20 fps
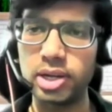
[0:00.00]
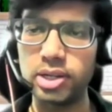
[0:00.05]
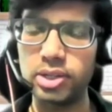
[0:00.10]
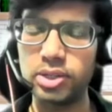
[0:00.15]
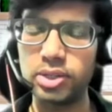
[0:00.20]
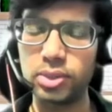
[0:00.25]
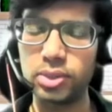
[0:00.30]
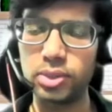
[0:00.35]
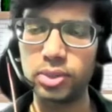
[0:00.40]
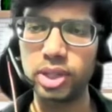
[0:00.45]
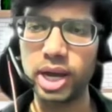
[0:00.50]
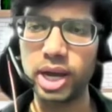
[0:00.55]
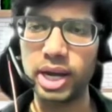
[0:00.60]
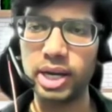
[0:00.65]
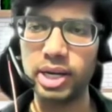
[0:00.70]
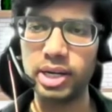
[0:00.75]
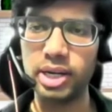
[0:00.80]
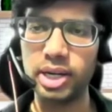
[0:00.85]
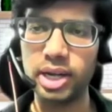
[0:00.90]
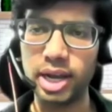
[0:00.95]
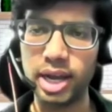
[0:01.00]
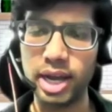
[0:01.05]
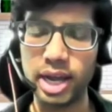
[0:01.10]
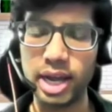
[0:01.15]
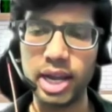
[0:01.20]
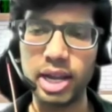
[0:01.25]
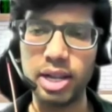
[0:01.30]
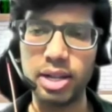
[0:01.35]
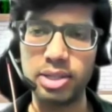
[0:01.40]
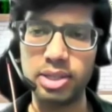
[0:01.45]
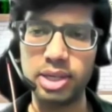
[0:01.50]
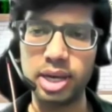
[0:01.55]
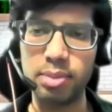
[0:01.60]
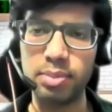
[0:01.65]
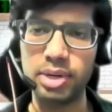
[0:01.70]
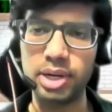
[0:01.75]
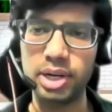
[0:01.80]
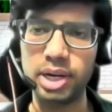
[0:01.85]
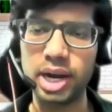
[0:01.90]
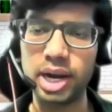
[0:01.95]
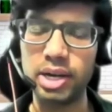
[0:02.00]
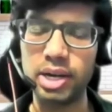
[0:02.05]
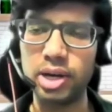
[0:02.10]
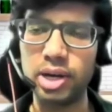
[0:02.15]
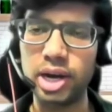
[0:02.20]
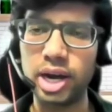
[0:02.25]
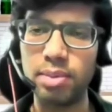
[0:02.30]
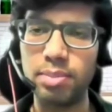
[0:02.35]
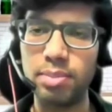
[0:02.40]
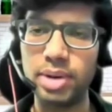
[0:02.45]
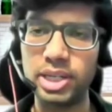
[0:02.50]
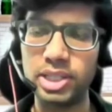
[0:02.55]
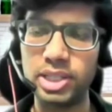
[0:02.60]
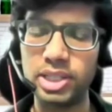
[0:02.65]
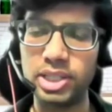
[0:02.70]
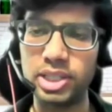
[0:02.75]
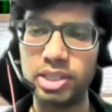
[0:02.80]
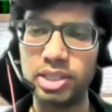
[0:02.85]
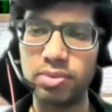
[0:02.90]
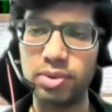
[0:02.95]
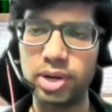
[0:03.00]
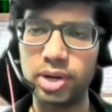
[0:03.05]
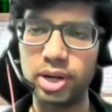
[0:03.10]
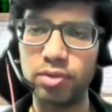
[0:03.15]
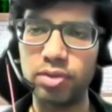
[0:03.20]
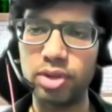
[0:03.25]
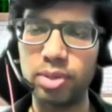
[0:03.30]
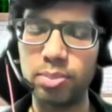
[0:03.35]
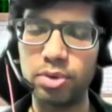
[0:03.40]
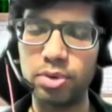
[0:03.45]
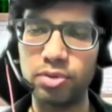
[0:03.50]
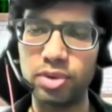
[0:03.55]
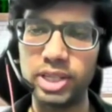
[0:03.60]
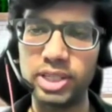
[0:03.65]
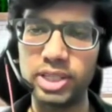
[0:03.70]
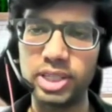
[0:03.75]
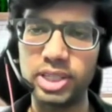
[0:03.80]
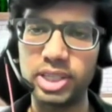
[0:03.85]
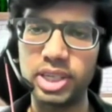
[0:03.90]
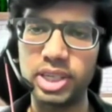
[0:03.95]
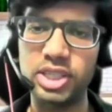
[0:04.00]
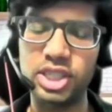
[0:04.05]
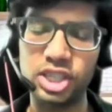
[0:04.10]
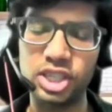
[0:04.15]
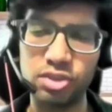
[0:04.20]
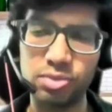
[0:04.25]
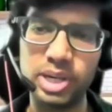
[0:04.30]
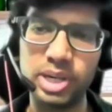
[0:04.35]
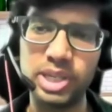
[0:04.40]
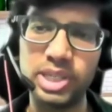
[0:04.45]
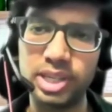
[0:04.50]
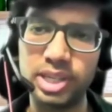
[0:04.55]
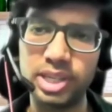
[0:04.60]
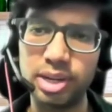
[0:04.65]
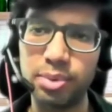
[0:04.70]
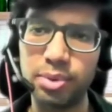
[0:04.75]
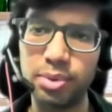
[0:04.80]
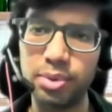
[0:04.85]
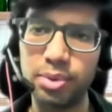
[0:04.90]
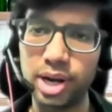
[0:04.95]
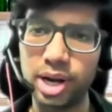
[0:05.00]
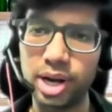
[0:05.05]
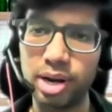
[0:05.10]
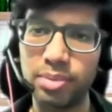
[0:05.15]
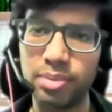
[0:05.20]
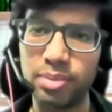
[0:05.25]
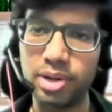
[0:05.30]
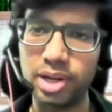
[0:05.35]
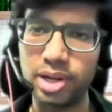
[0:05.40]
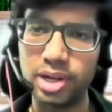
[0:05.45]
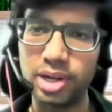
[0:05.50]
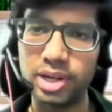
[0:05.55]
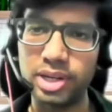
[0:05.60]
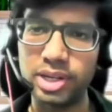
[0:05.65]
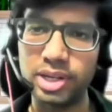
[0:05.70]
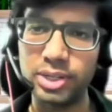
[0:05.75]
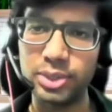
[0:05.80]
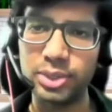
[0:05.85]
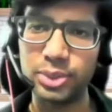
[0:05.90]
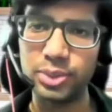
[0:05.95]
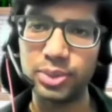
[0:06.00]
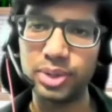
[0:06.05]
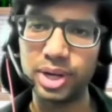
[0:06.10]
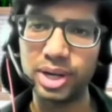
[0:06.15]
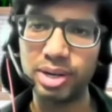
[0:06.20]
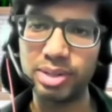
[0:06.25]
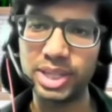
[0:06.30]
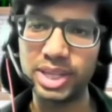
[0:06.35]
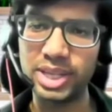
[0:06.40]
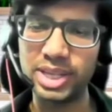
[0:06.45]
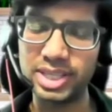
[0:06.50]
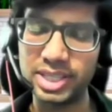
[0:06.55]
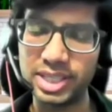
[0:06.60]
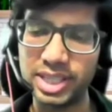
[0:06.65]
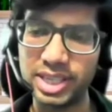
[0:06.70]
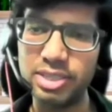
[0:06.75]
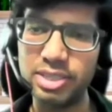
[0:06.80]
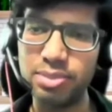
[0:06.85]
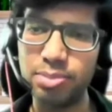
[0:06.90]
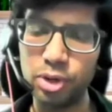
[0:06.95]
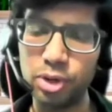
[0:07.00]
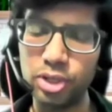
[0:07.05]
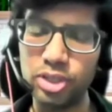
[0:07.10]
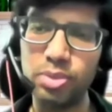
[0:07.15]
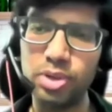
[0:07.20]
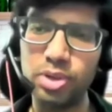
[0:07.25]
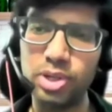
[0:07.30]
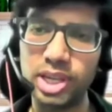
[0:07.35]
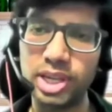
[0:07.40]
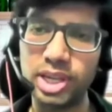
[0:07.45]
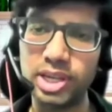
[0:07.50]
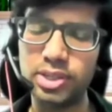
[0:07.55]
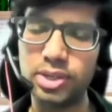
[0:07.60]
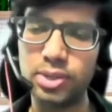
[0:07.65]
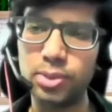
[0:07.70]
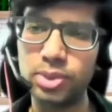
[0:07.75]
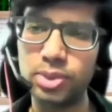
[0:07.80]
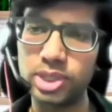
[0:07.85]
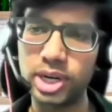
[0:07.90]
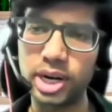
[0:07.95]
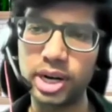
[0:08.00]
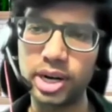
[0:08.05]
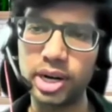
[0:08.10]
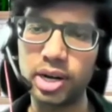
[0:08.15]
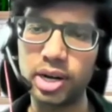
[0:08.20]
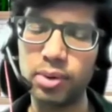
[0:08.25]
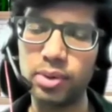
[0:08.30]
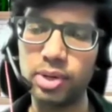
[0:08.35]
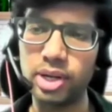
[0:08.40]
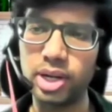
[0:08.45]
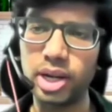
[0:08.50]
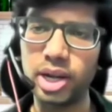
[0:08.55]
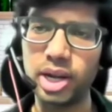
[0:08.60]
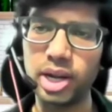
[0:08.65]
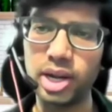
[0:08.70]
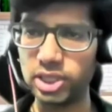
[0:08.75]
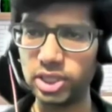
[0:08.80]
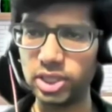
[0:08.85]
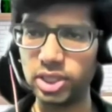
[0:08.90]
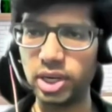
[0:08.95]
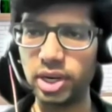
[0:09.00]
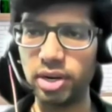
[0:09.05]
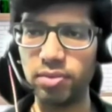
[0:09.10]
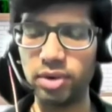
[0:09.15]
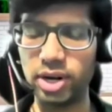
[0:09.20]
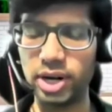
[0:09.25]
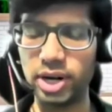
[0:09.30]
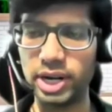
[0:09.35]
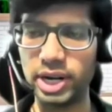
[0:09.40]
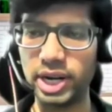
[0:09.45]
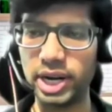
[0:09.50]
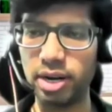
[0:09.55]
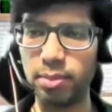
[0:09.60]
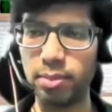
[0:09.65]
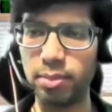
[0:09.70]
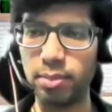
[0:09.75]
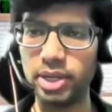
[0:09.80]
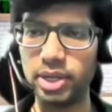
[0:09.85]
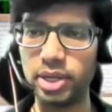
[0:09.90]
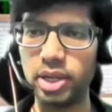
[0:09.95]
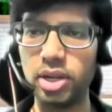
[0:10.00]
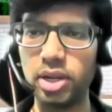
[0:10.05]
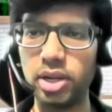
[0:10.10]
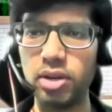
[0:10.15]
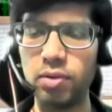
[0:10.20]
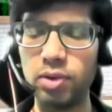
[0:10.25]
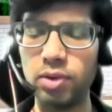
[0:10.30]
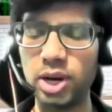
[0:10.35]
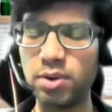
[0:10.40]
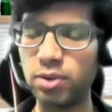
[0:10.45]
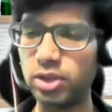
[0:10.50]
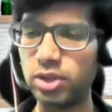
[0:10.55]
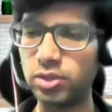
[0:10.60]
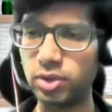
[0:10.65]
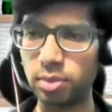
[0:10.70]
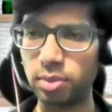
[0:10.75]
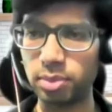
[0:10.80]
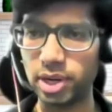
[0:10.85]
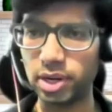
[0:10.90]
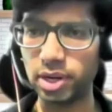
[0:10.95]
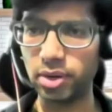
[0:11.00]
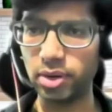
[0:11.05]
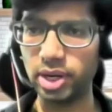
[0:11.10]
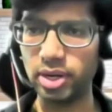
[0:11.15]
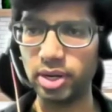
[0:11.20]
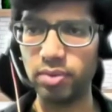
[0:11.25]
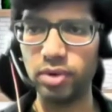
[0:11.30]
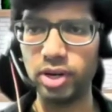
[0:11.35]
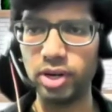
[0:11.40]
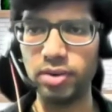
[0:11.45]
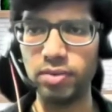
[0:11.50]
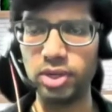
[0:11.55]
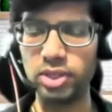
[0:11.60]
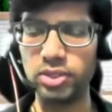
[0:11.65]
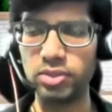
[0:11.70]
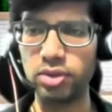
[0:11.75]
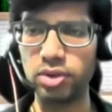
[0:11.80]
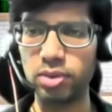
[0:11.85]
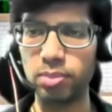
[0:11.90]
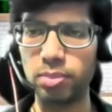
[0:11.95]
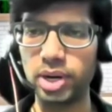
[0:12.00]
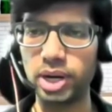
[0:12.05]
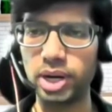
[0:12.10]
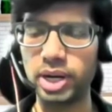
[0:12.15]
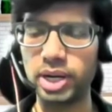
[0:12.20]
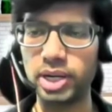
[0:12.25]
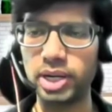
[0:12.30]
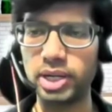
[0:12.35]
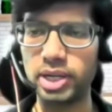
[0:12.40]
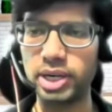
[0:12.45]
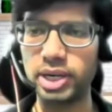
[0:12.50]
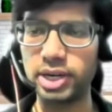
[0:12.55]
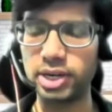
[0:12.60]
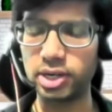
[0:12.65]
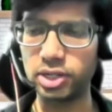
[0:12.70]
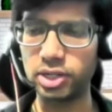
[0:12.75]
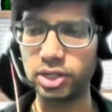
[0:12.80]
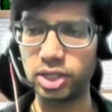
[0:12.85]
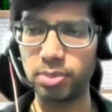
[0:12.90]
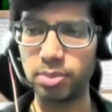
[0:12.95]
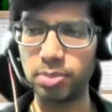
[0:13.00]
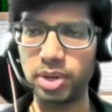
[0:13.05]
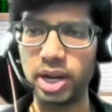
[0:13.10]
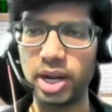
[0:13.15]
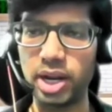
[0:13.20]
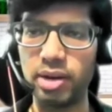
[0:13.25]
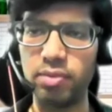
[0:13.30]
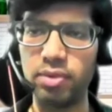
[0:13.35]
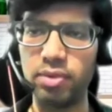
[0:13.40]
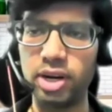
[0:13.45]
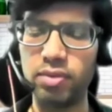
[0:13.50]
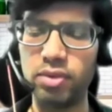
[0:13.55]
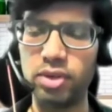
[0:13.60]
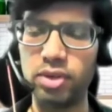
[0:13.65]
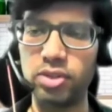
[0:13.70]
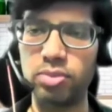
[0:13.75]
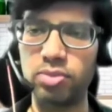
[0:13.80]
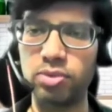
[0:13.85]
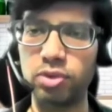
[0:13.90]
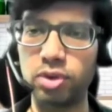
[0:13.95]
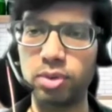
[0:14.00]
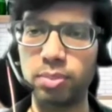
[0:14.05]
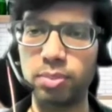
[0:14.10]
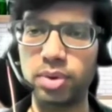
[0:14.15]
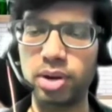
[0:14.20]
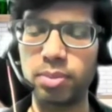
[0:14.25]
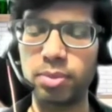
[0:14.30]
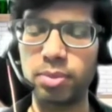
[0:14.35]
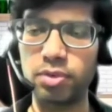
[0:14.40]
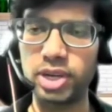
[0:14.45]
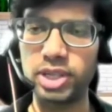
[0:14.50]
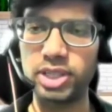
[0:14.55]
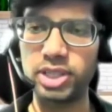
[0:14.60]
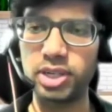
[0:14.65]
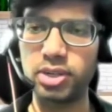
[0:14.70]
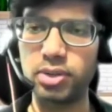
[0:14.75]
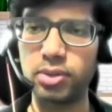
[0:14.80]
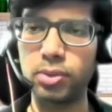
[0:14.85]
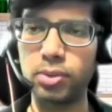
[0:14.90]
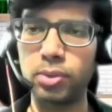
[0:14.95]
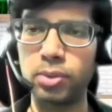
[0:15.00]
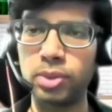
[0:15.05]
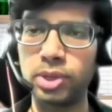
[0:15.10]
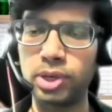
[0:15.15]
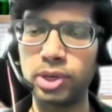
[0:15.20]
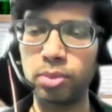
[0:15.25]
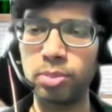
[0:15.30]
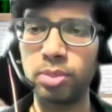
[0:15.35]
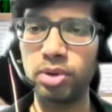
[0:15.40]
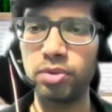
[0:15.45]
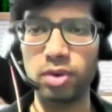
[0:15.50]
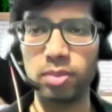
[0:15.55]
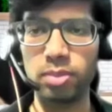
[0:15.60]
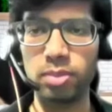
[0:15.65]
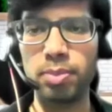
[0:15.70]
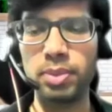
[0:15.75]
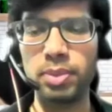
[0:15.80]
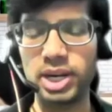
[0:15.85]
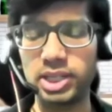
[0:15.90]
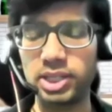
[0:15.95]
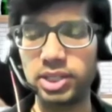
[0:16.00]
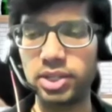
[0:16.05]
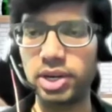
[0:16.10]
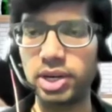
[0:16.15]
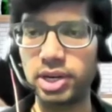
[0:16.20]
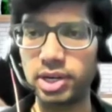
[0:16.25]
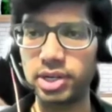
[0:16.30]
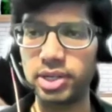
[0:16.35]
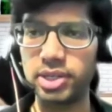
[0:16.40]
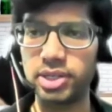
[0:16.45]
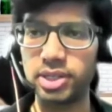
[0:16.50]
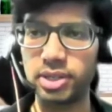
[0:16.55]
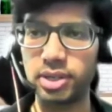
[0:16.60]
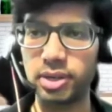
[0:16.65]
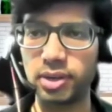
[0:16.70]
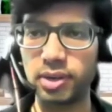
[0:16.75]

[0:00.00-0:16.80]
So that helps. I mean, I mentioned one of the professor's achievements in the program. So I think these small things do stand out. National and one academic. One was from Deloitte, one was from my internship, and one was from my professor who knew me from the past 3 years.